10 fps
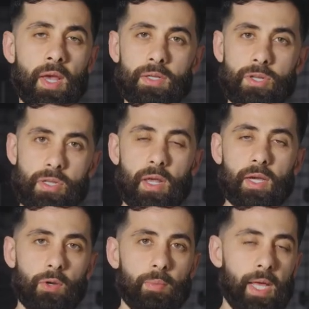just
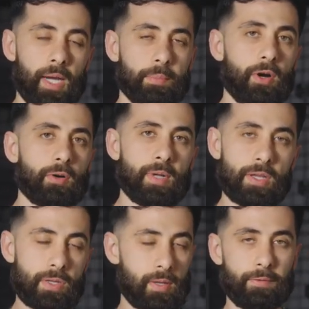like your Black Pro
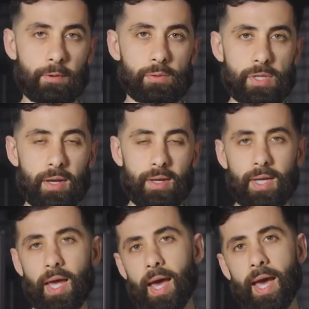Mist filter.
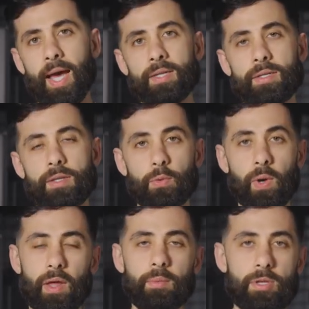And the
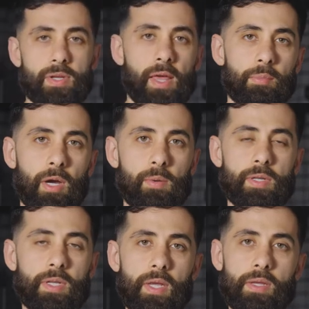one that I'm using at the
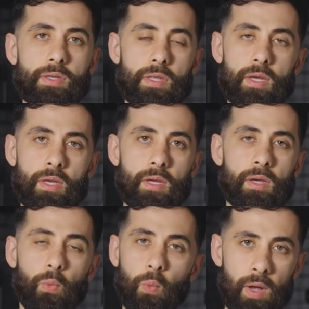moment is the
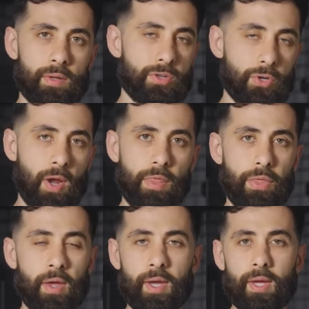one strength.
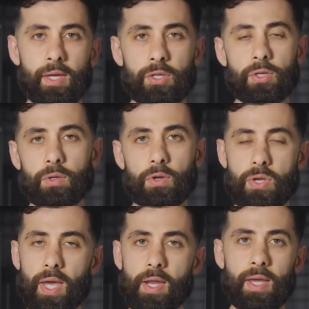You can also
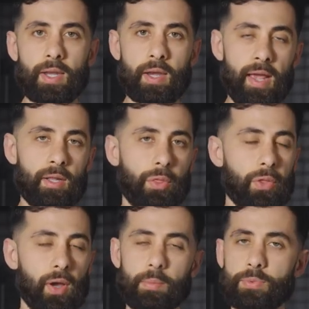get it in an eighth
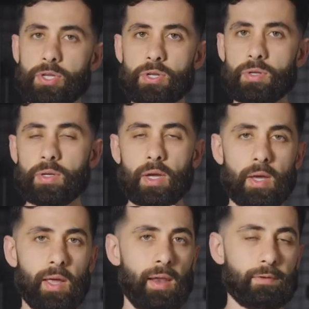up to
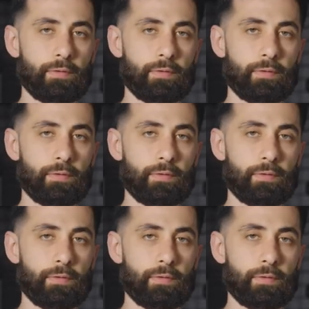a level